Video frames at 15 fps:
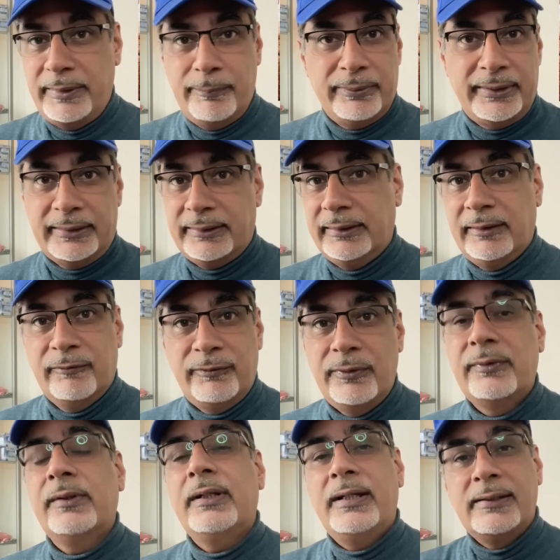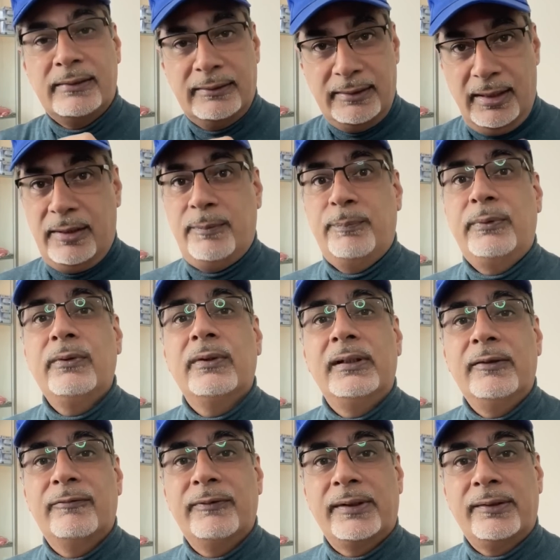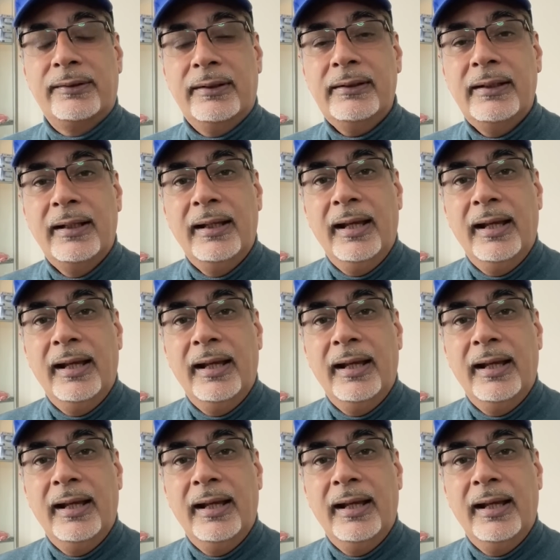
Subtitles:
predicting the future. It's just purely fiction.